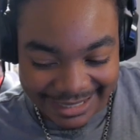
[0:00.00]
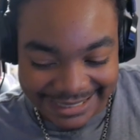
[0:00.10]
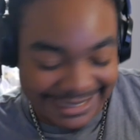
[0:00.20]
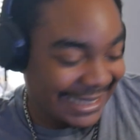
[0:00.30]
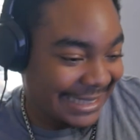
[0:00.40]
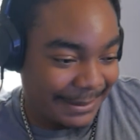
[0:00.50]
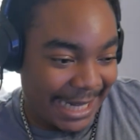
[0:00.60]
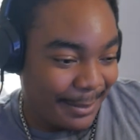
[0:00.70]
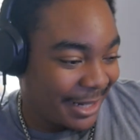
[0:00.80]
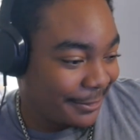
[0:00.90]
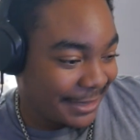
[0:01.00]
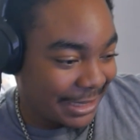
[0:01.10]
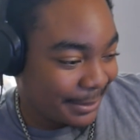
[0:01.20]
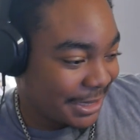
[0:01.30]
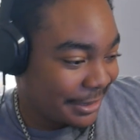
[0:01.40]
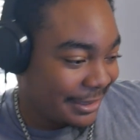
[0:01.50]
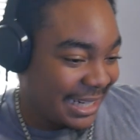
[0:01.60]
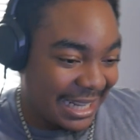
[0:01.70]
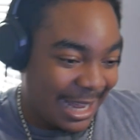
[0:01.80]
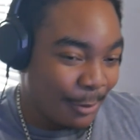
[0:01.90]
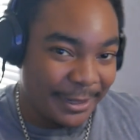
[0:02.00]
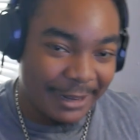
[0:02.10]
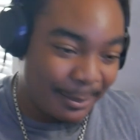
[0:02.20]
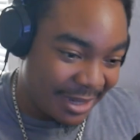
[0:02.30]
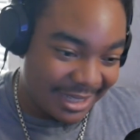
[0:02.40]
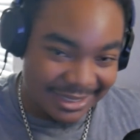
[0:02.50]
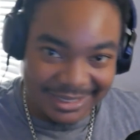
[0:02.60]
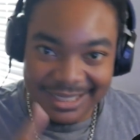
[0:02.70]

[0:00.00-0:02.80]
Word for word: I need to take some time out for that. I'm sorry. I, will be right back.